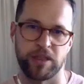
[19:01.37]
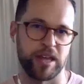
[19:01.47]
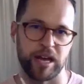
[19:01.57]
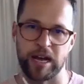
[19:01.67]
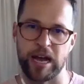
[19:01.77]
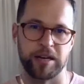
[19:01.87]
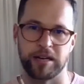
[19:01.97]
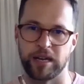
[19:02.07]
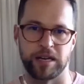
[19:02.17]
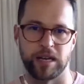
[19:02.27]
thing, and
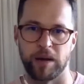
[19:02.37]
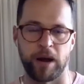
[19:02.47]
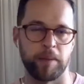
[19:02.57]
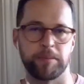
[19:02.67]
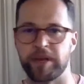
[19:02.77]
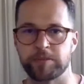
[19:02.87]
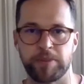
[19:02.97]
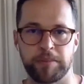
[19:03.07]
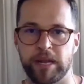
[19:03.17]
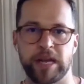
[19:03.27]
a problem that has
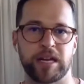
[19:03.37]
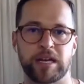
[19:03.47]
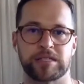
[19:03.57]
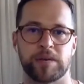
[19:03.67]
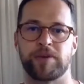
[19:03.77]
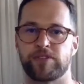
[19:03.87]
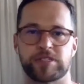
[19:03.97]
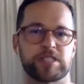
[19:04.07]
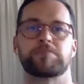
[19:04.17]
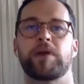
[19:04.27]
been plaguing someone for
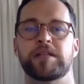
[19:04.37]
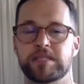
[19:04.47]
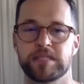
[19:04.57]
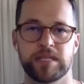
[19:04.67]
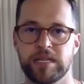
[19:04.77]
6 months